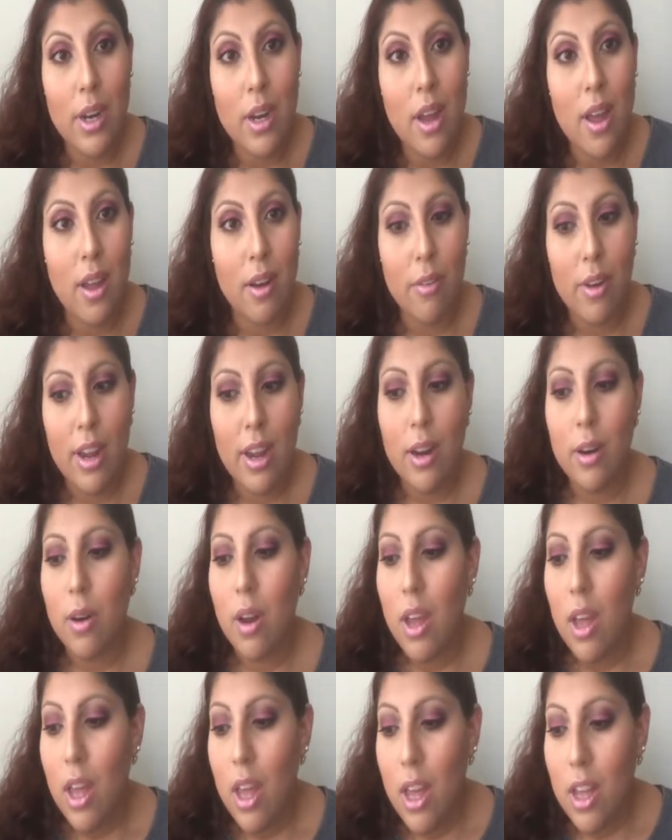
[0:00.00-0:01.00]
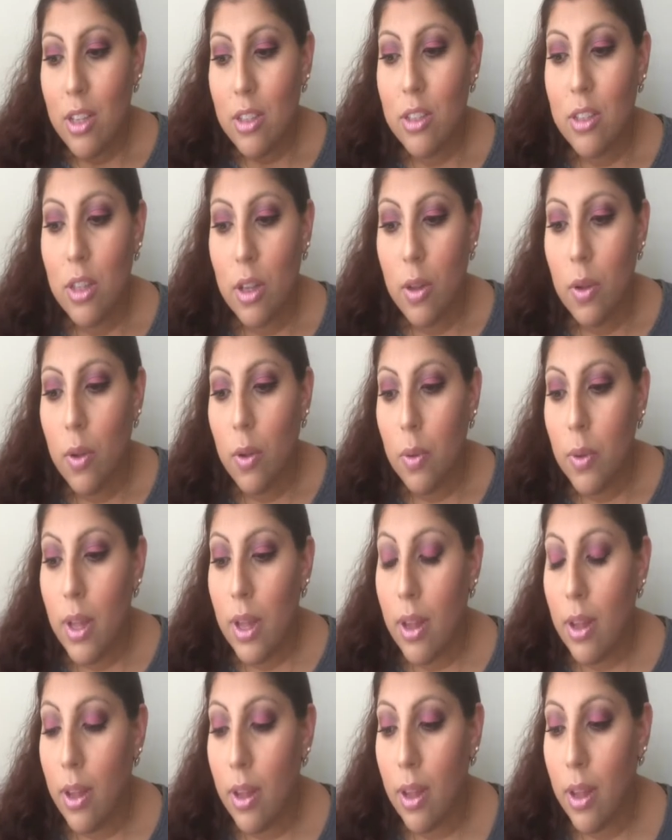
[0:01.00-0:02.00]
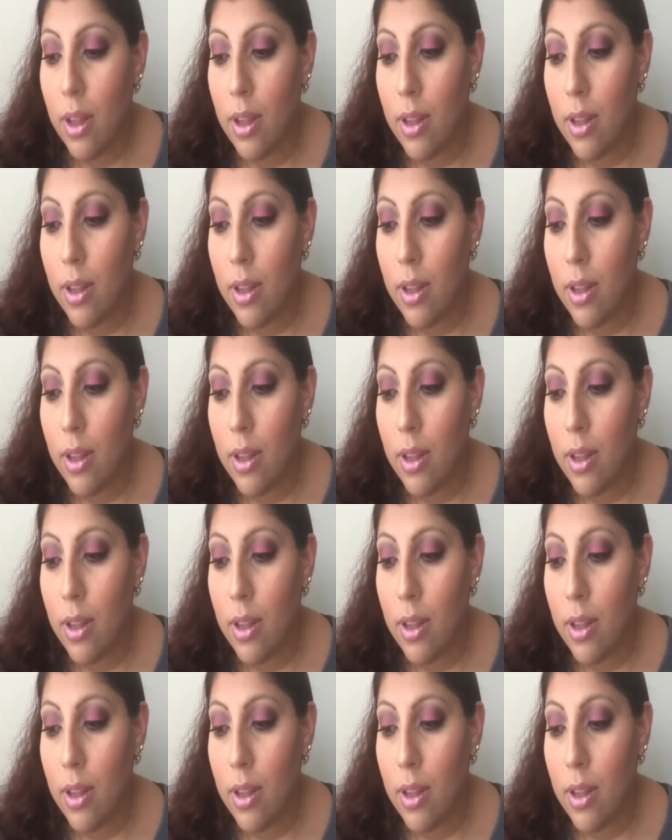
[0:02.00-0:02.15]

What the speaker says: why not, right? So